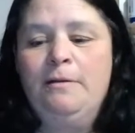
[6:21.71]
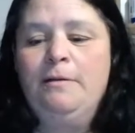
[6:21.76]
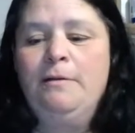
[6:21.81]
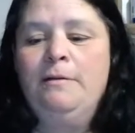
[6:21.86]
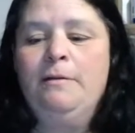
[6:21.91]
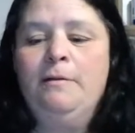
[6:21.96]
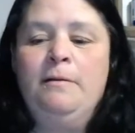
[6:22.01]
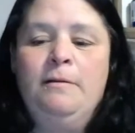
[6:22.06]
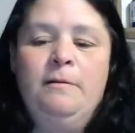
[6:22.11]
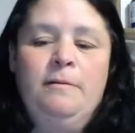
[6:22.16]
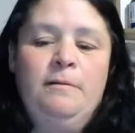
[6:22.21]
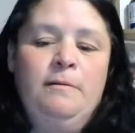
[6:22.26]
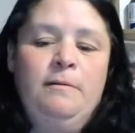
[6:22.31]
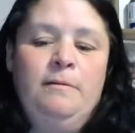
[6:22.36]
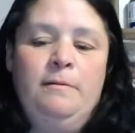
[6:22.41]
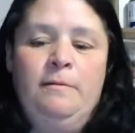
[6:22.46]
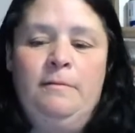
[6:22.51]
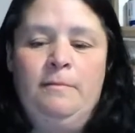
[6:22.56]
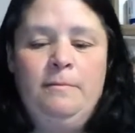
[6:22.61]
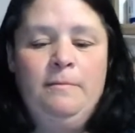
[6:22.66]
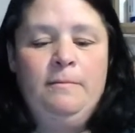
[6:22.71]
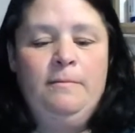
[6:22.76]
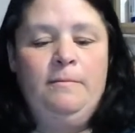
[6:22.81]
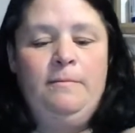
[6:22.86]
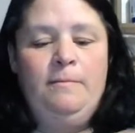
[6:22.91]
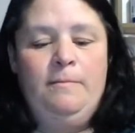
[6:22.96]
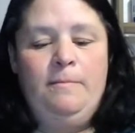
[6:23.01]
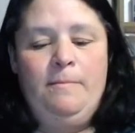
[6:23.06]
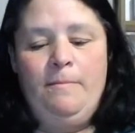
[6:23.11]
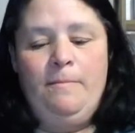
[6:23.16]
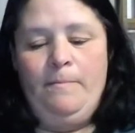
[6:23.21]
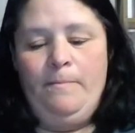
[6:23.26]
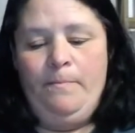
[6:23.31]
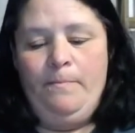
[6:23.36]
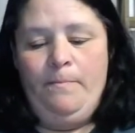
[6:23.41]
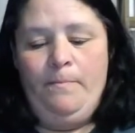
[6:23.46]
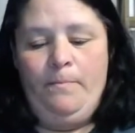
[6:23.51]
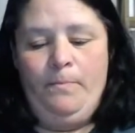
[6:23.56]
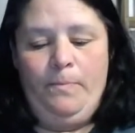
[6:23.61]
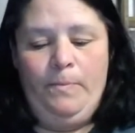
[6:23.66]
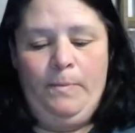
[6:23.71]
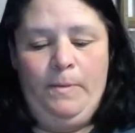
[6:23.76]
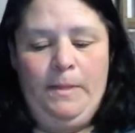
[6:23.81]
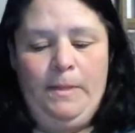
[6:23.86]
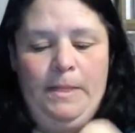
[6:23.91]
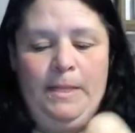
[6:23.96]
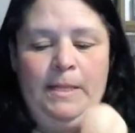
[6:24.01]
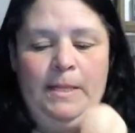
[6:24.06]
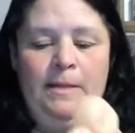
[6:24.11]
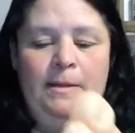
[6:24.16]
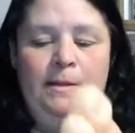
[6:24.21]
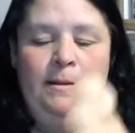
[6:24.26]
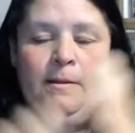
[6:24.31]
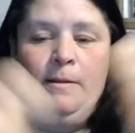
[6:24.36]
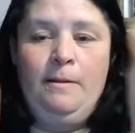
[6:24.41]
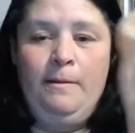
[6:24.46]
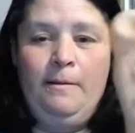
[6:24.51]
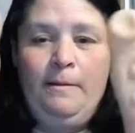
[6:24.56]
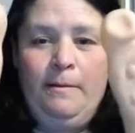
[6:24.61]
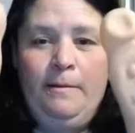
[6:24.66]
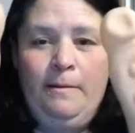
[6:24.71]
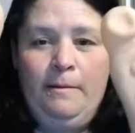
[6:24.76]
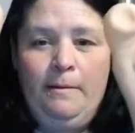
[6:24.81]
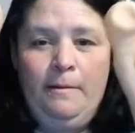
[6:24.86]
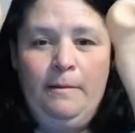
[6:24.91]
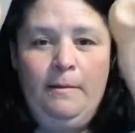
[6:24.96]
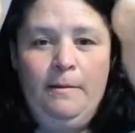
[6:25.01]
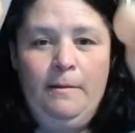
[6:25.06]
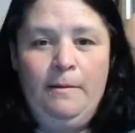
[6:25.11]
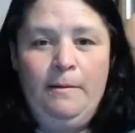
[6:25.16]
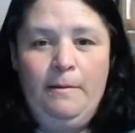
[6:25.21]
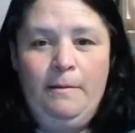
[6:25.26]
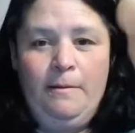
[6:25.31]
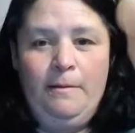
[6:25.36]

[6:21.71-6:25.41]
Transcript: (silence)